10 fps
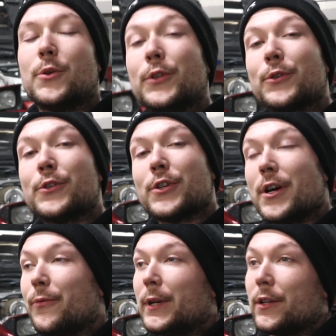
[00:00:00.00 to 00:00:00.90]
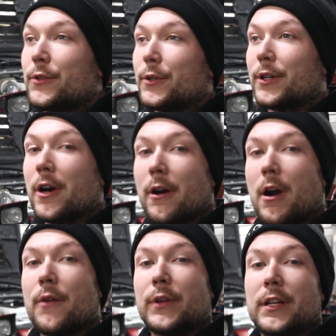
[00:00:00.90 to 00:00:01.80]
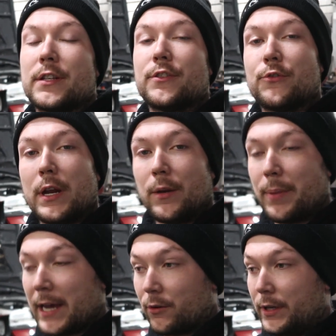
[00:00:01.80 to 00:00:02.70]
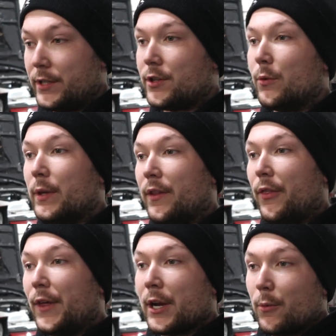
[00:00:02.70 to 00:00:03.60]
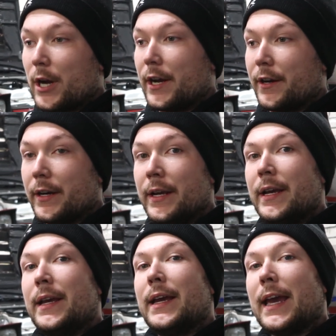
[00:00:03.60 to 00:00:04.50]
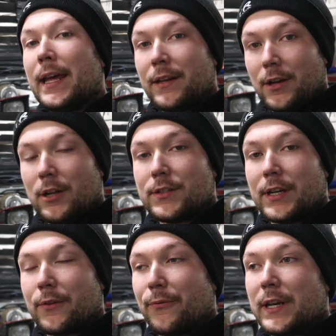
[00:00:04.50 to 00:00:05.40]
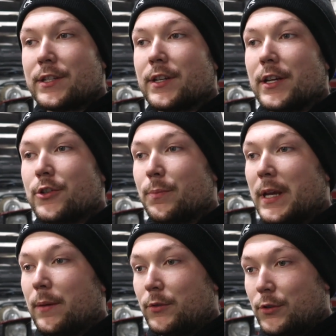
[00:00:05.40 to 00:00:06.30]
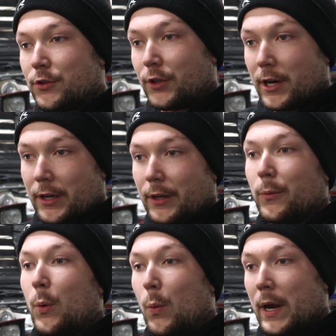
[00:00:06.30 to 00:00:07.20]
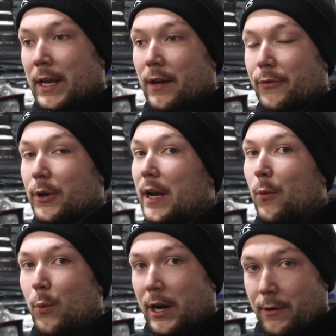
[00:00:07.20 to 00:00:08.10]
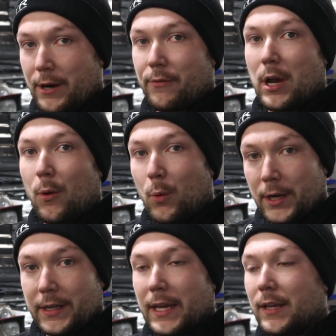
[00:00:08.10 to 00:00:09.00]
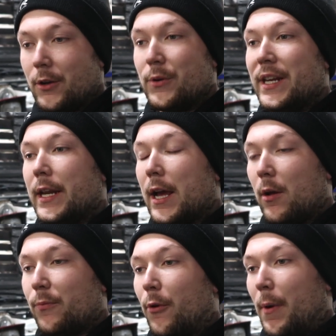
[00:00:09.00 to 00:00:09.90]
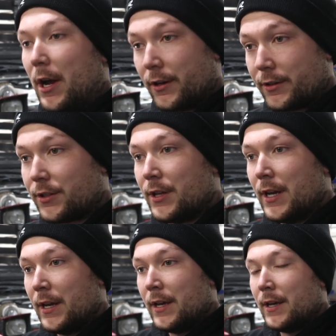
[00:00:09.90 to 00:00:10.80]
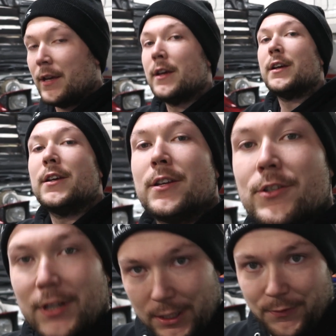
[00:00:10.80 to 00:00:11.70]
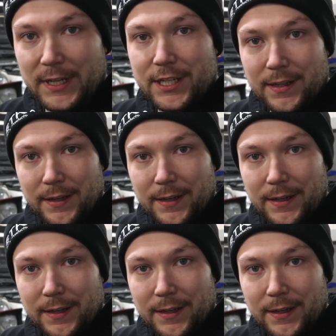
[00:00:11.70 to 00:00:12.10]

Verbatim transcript: So it turns off when I turn the car off and it doesn't drain the battery. So with the thicker wire, and the alternator fixed, I should be able to start it whenever and wherever I want and don't need help from others. So let's fix